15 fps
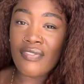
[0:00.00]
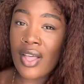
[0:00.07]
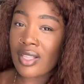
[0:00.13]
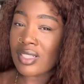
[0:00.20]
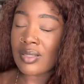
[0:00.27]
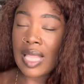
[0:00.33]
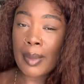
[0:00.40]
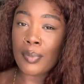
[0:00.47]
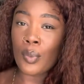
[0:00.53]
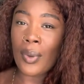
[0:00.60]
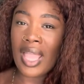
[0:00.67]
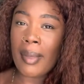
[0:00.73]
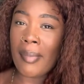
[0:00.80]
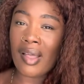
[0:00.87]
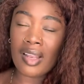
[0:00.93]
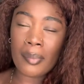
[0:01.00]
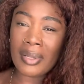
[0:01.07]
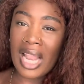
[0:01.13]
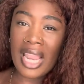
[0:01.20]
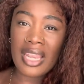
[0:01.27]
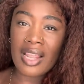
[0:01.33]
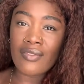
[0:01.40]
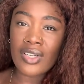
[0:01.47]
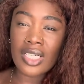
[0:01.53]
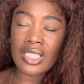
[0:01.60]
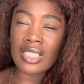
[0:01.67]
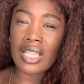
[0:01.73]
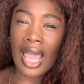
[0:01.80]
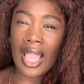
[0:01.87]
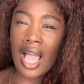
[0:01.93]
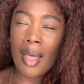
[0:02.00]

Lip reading: felt some type of way about it, but I never, like,